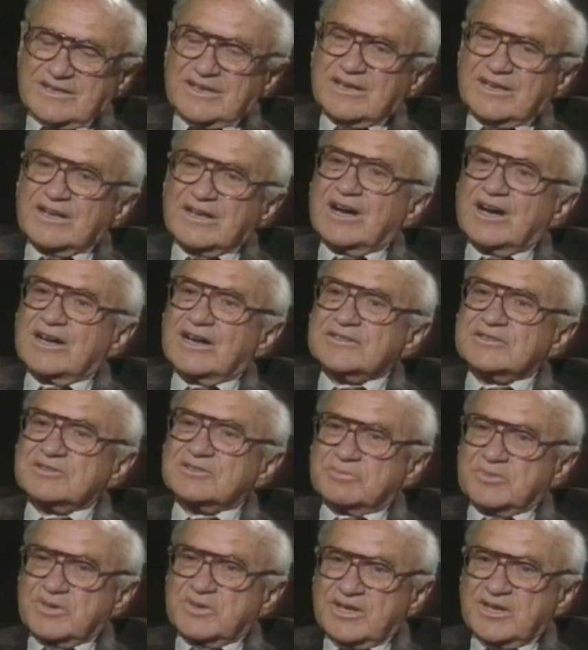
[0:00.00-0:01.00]
guides our
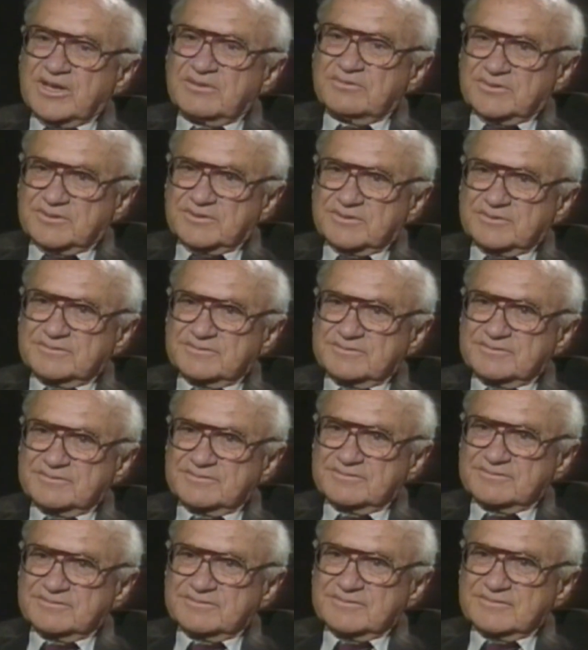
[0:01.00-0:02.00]
behavior
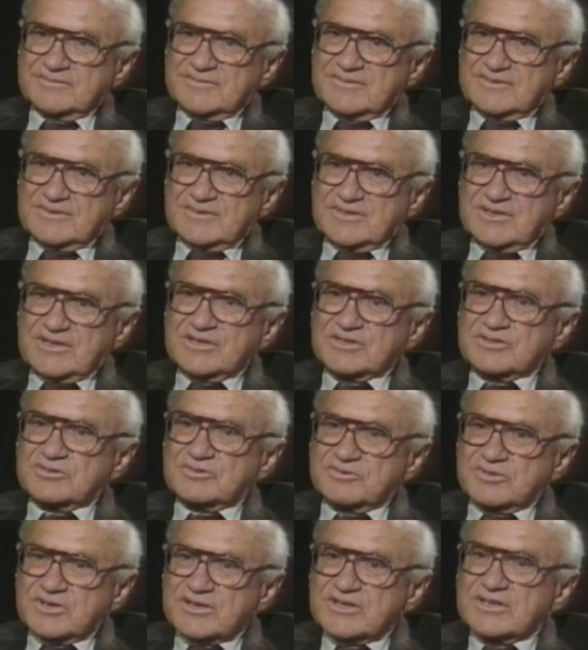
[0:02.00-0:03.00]
in
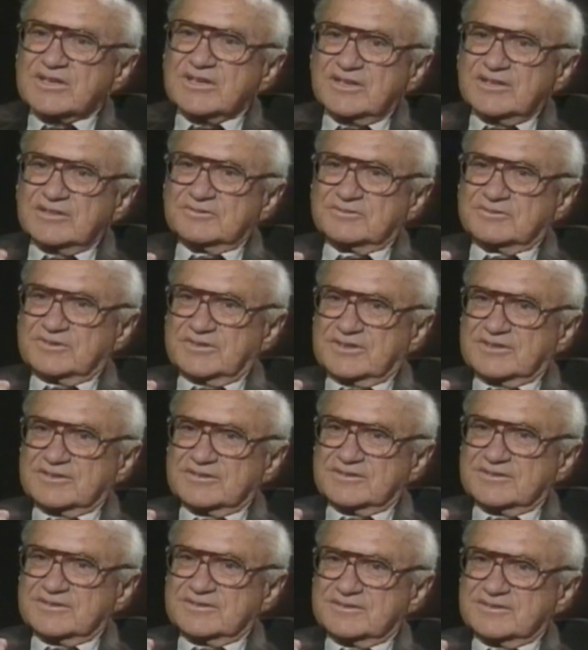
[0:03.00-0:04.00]
strict contrast